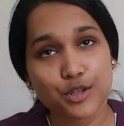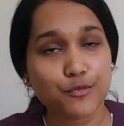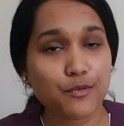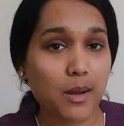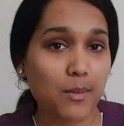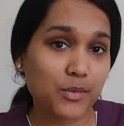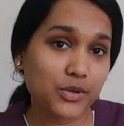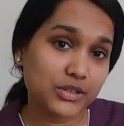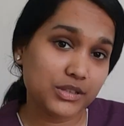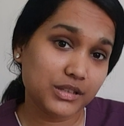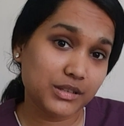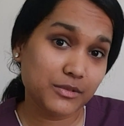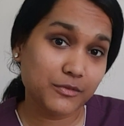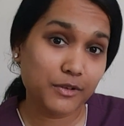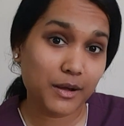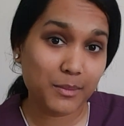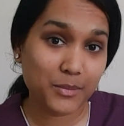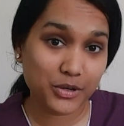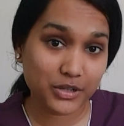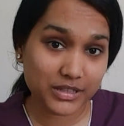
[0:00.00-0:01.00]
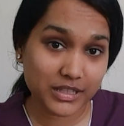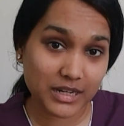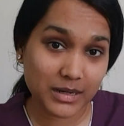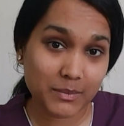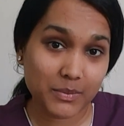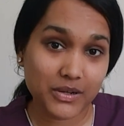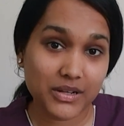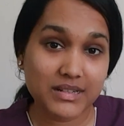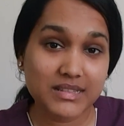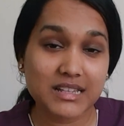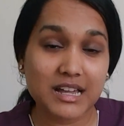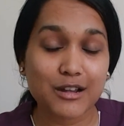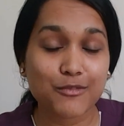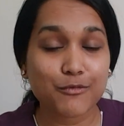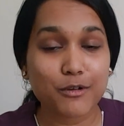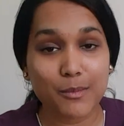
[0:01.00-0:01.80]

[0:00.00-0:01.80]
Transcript: pharmacotherapeutics and